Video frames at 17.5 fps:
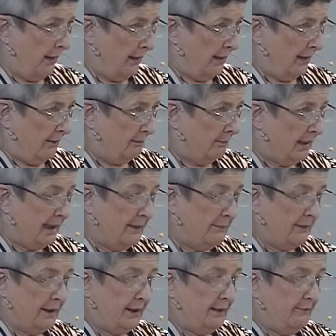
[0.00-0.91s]

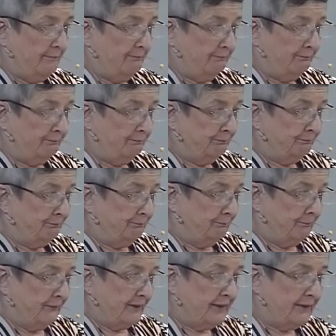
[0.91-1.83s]
Maybe
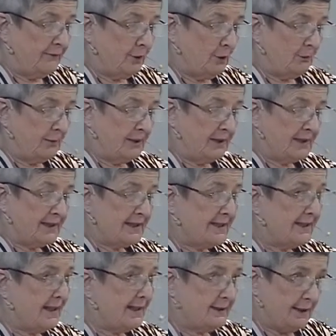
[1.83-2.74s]
even a bit
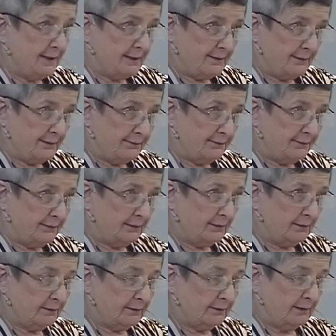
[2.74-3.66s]
insensitive,
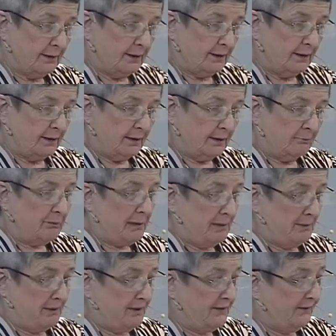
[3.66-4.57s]

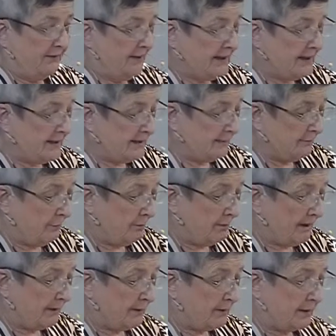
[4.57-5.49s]
maybe defensive
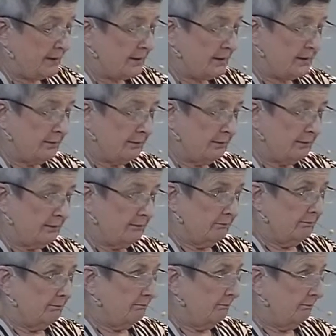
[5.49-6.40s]
about it,
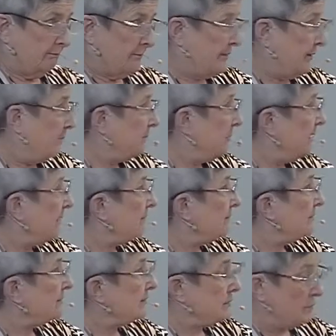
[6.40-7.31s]

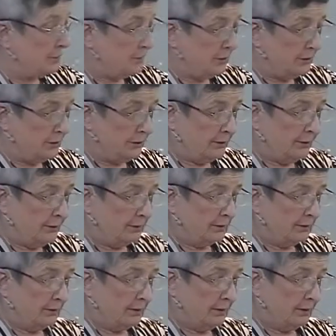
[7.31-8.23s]
sometimes slow to learn.
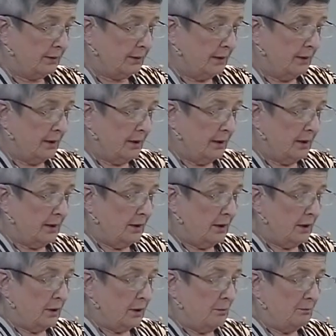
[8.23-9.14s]

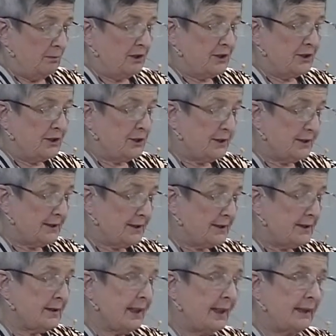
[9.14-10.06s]
But
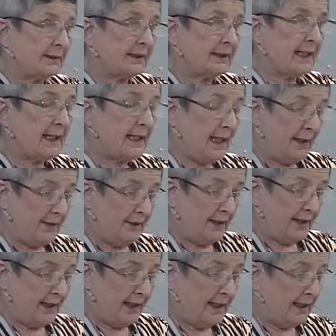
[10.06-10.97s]
Jesus held
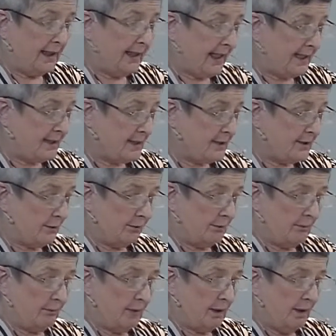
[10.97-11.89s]
nothing against
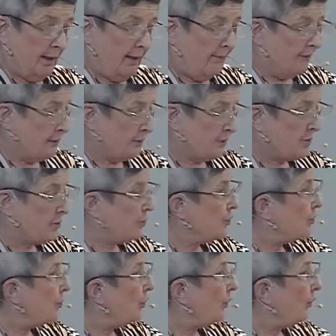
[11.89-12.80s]
them. There was
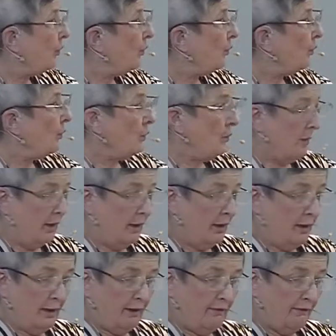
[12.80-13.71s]
no
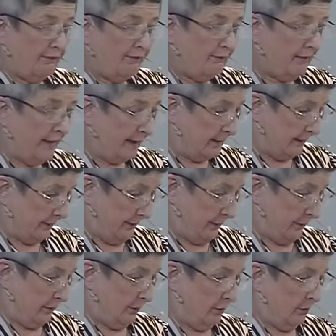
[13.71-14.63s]

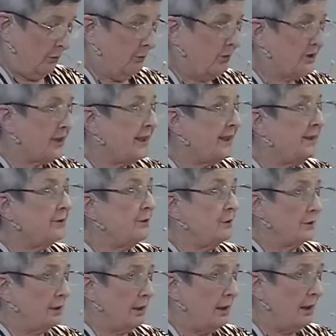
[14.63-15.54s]
failure which he
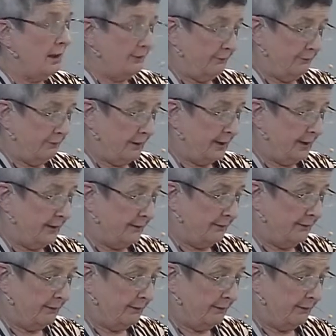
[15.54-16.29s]
could not forgive.